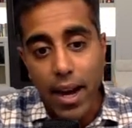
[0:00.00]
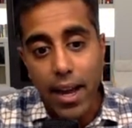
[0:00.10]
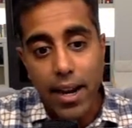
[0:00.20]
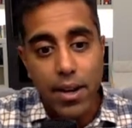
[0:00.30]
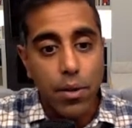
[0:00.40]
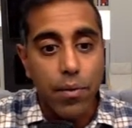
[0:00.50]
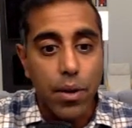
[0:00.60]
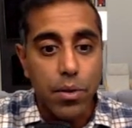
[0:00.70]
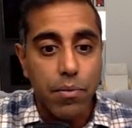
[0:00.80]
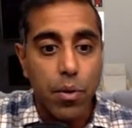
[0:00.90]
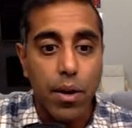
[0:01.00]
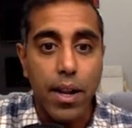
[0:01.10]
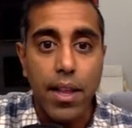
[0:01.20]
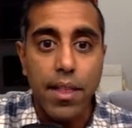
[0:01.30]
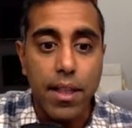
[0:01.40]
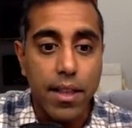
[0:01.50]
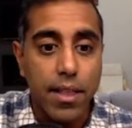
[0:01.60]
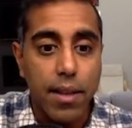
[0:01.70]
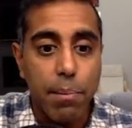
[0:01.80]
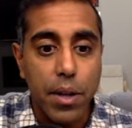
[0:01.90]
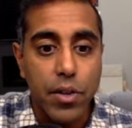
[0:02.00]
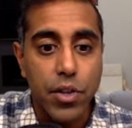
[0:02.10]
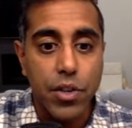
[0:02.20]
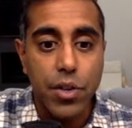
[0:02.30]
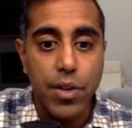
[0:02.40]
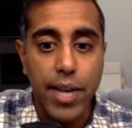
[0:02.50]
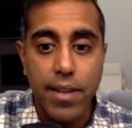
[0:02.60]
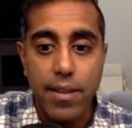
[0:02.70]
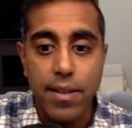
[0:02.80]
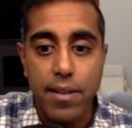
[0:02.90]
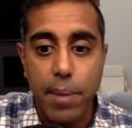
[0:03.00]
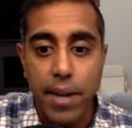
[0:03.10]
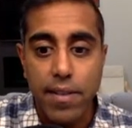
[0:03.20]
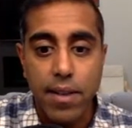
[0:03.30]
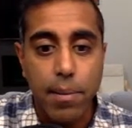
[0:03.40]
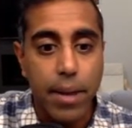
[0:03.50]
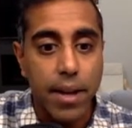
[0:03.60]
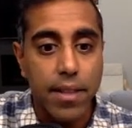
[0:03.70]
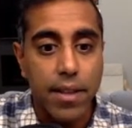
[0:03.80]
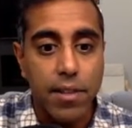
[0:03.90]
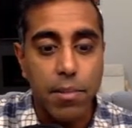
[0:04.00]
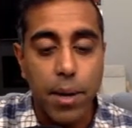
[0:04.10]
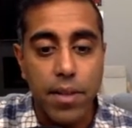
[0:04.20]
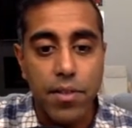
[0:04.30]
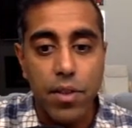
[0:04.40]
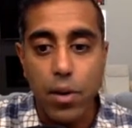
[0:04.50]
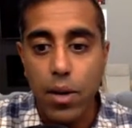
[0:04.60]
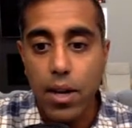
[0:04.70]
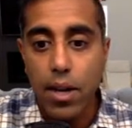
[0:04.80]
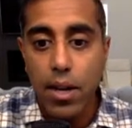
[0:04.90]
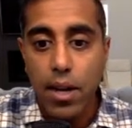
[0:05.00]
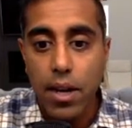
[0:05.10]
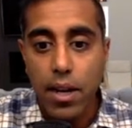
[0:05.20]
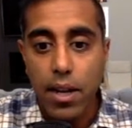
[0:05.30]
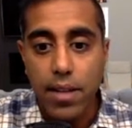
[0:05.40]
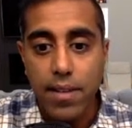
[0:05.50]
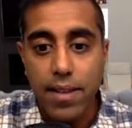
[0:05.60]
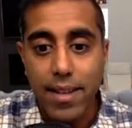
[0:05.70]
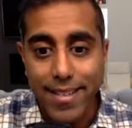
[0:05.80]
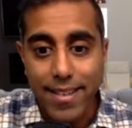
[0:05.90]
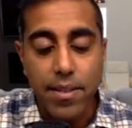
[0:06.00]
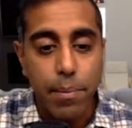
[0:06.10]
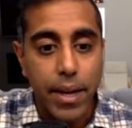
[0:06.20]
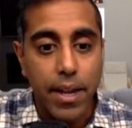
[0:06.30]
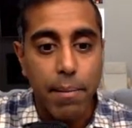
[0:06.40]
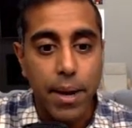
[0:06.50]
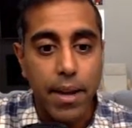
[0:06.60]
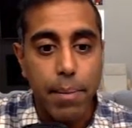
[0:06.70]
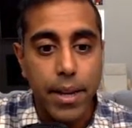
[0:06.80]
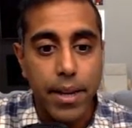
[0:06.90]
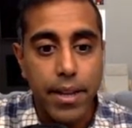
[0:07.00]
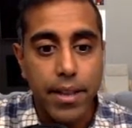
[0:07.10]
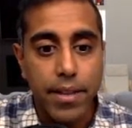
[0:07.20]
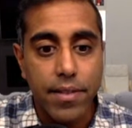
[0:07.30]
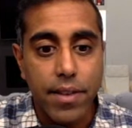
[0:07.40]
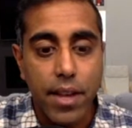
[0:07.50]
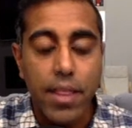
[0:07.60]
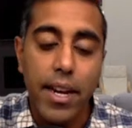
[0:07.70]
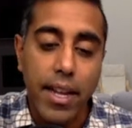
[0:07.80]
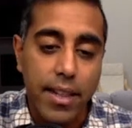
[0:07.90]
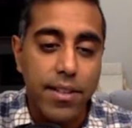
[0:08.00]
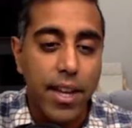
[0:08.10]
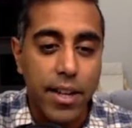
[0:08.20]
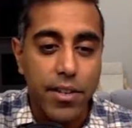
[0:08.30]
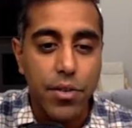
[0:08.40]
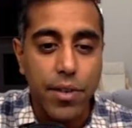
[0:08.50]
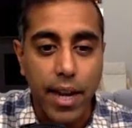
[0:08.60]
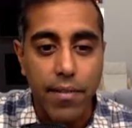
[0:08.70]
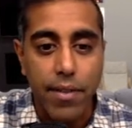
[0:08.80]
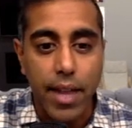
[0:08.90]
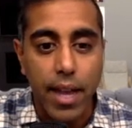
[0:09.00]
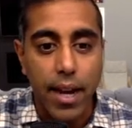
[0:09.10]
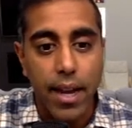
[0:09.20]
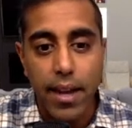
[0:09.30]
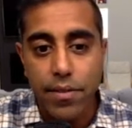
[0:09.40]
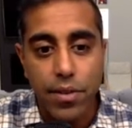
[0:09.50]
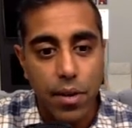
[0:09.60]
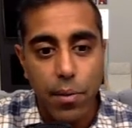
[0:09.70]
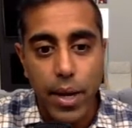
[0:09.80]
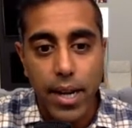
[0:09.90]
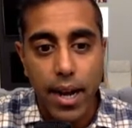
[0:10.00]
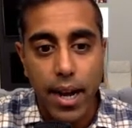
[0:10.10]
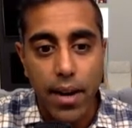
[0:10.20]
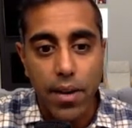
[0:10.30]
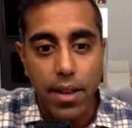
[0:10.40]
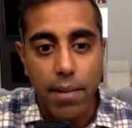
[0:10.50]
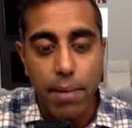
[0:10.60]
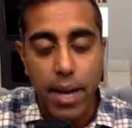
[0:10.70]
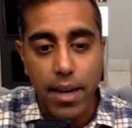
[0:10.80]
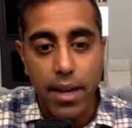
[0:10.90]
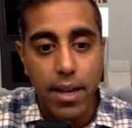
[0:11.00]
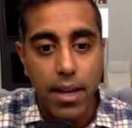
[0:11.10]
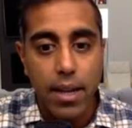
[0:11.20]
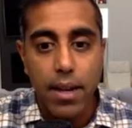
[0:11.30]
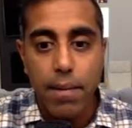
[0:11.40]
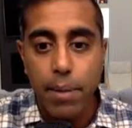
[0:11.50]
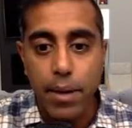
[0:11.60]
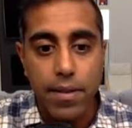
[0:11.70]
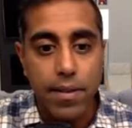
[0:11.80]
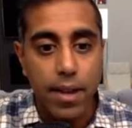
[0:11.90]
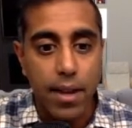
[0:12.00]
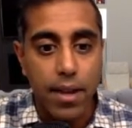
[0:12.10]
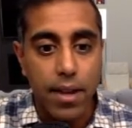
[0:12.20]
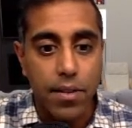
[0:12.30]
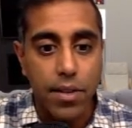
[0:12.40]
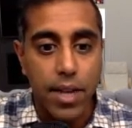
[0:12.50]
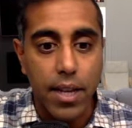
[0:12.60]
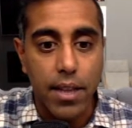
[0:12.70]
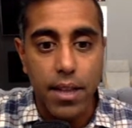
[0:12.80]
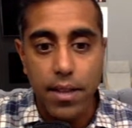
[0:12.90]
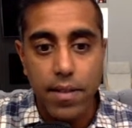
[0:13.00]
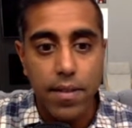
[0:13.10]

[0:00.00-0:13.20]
and I don't fault him for it. I think that the player's just too talented to pass up at that spot. So a decent pick in my opinion. Let's see. And then it does get interesting after that. I have Son rated higher than Mane, but I understand that